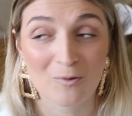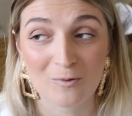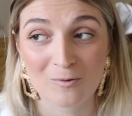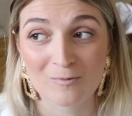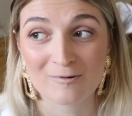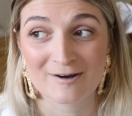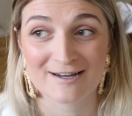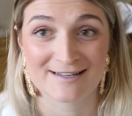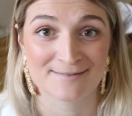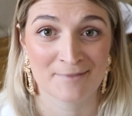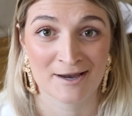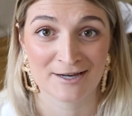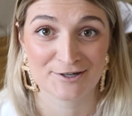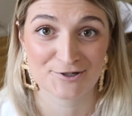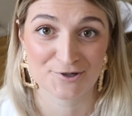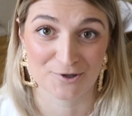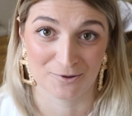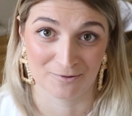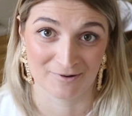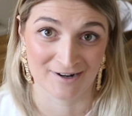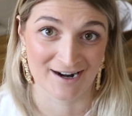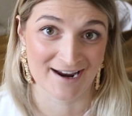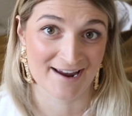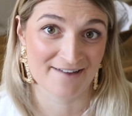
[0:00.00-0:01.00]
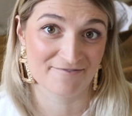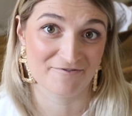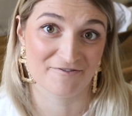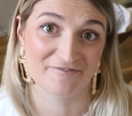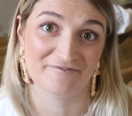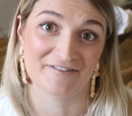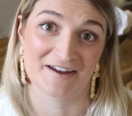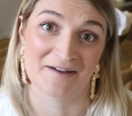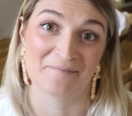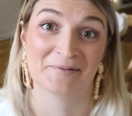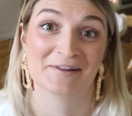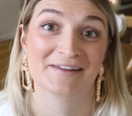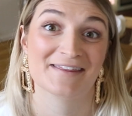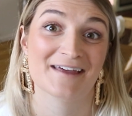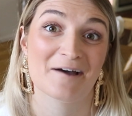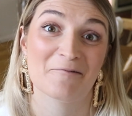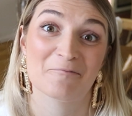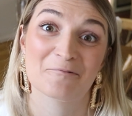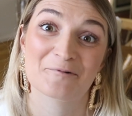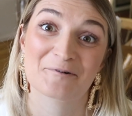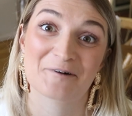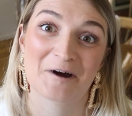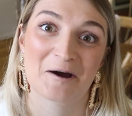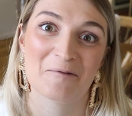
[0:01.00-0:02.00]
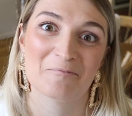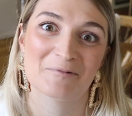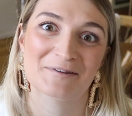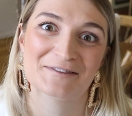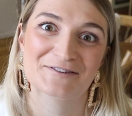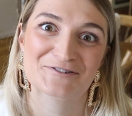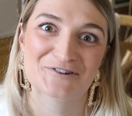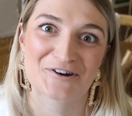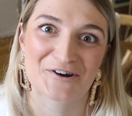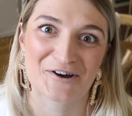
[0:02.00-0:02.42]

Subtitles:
always make sure when I have a family that will grow up with